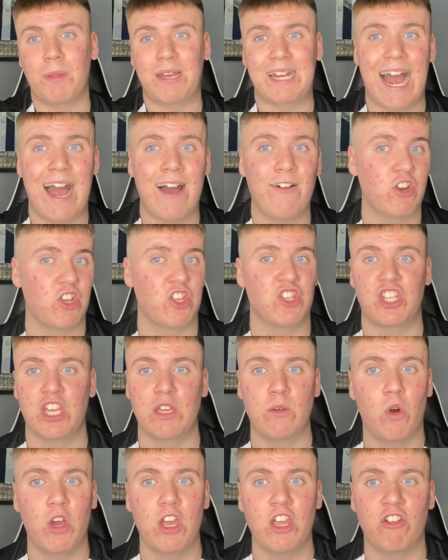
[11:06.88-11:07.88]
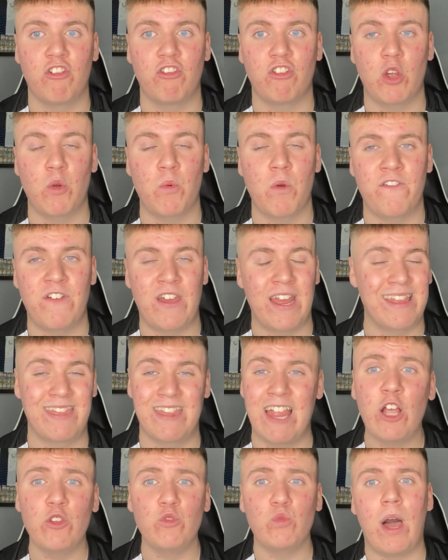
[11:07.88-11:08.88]
up to Carroll and see what he can do with it.
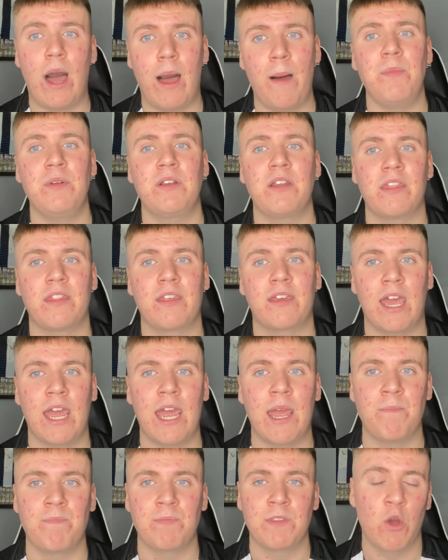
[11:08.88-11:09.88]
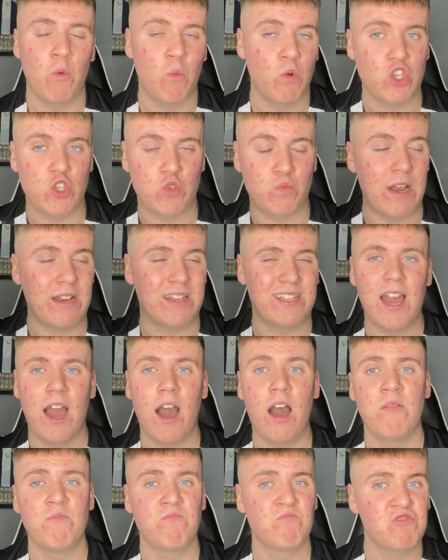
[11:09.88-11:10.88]
And that's what happened in the game. We just went,
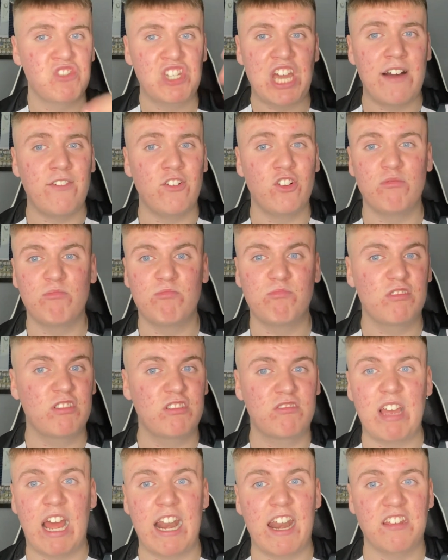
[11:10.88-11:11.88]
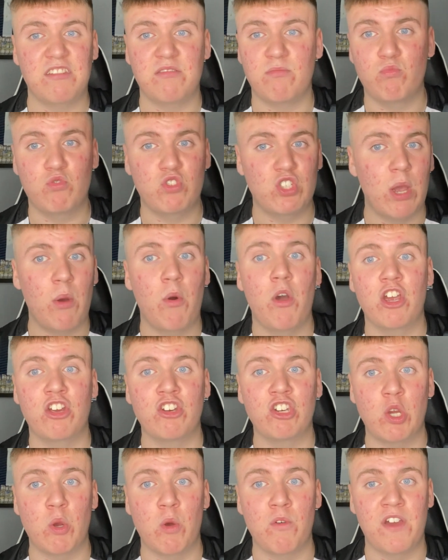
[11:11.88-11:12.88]
yeah, Carroll, get it, see what you
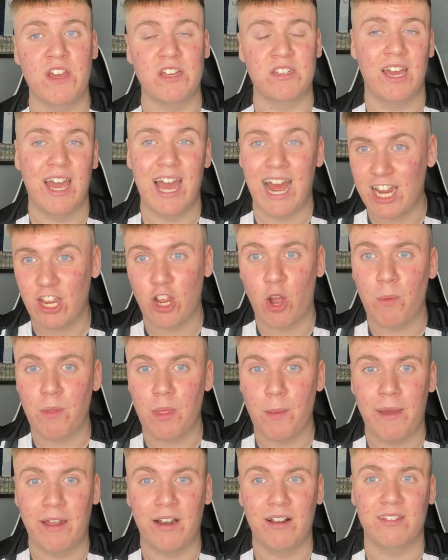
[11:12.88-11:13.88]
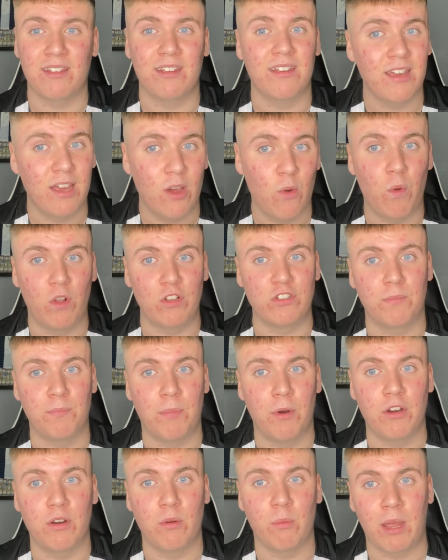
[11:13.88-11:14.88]
can do with it. And he got with the penalty, Wilson
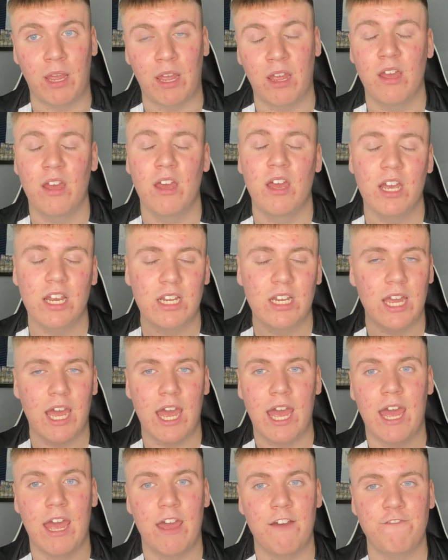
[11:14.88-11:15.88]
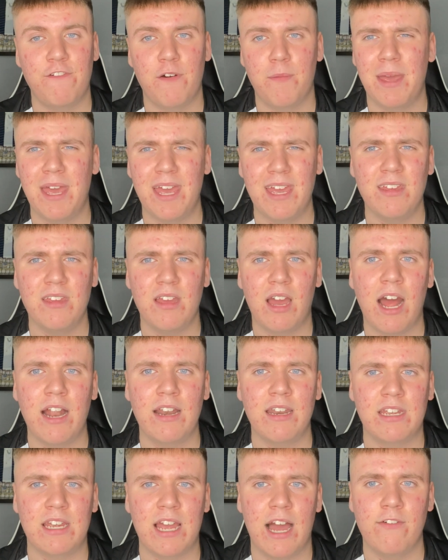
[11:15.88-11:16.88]
put it away. Uh, for me,
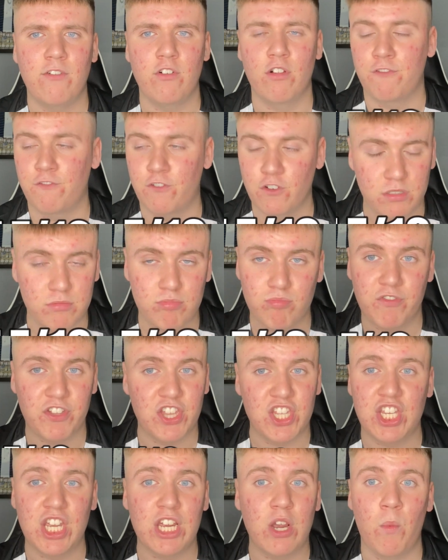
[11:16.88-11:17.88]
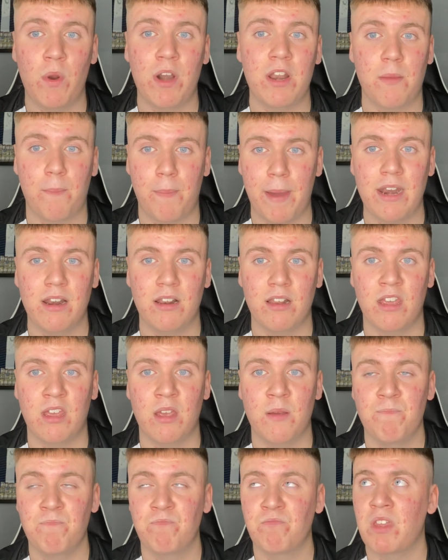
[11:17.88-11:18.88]
Andy Carroll, for, for the sake of winning the
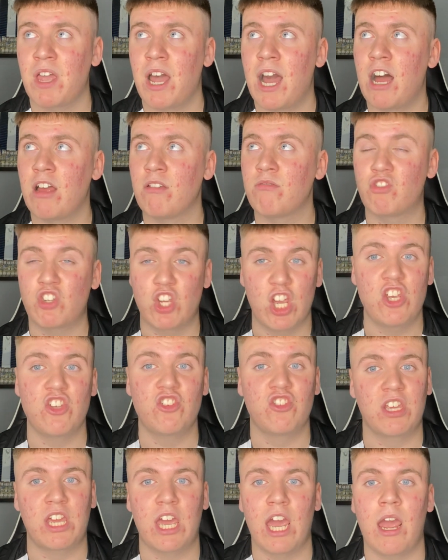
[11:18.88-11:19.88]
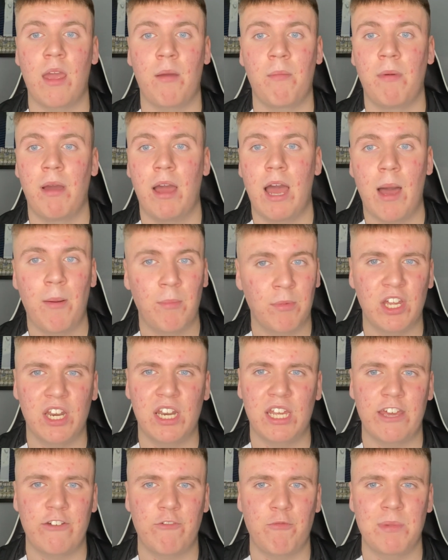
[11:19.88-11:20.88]
penalty, and changing the game. I'm
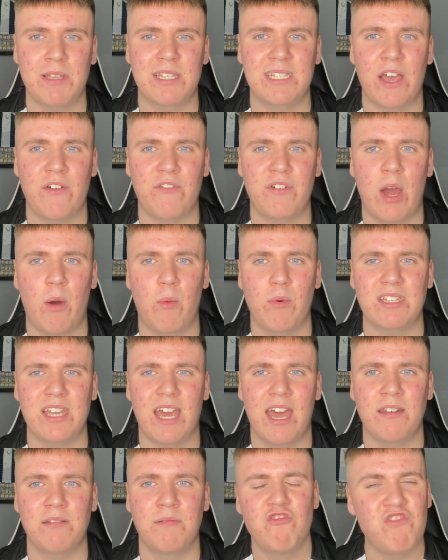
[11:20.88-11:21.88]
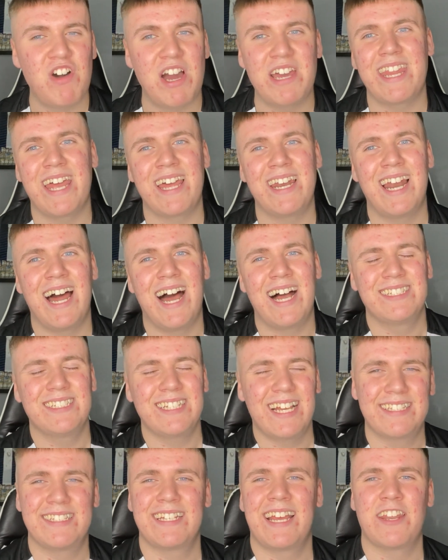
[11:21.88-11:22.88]
going to give him a 7 out of 10. Right then, lads,
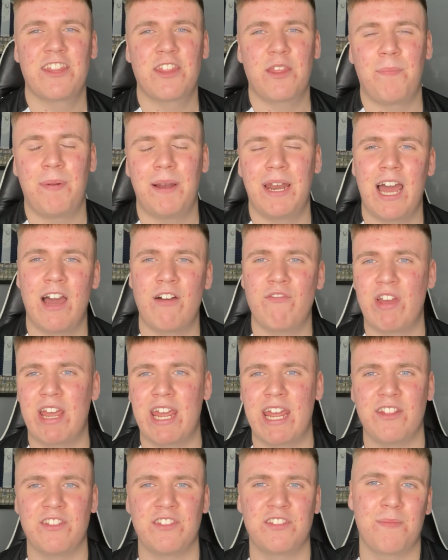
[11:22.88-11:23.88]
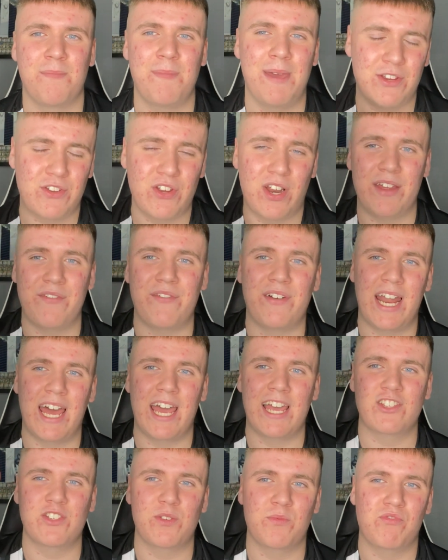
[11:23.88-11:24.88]
that's the end of the player ratings. Make sure to leave a
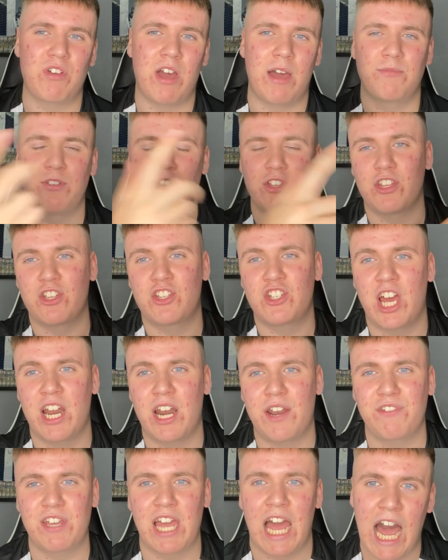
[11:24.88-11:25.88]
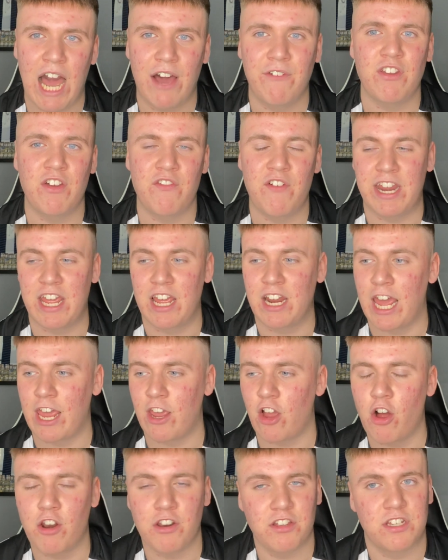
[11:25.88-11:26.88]
like, subscribe to the channel if you haven't already.
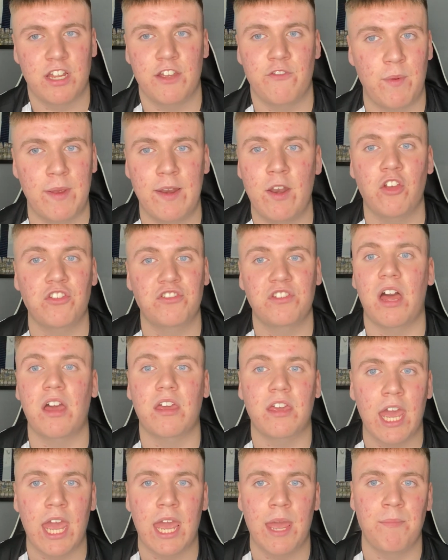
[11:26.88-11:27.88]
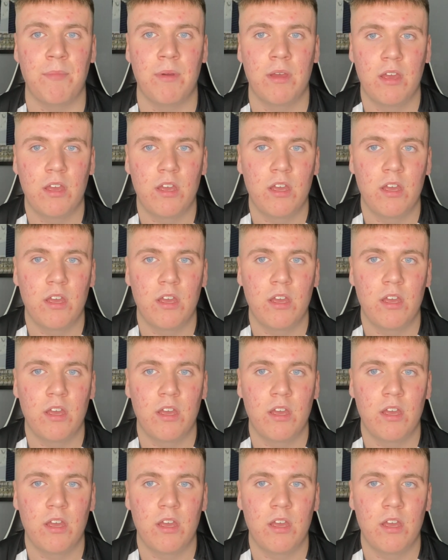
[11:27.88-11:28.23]
Like, honestly, if we lost that game,